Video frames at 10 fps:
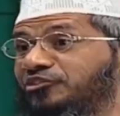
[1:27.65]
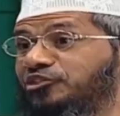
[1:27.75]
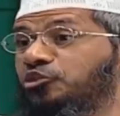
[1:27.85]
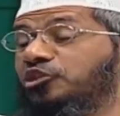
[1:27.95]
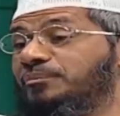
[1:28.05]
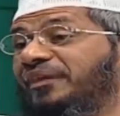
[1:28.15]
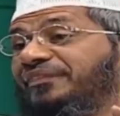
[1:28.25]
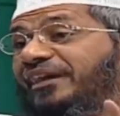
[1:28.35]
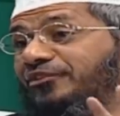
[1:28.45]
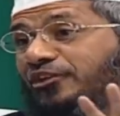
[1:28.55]
is not the only
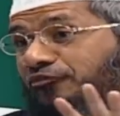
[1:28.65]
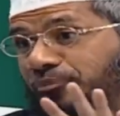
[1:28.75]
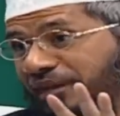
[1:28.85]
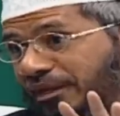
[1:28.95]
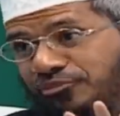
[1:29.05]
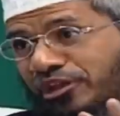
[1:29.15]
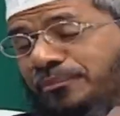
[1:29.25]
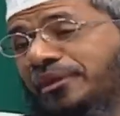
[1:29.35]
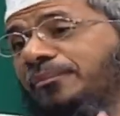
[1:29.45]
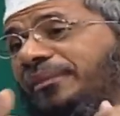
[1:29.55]
month that you have to pick up. You
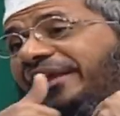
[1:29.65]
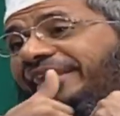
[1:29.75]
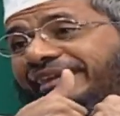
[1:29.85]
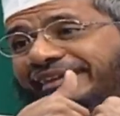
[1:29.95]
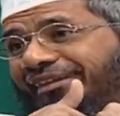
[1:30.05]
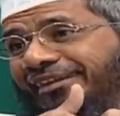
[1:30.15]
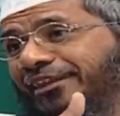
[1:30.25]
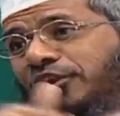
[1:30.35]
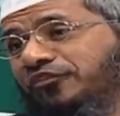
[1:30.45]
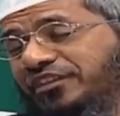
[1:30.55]
can pick up any
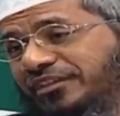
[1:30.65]
day of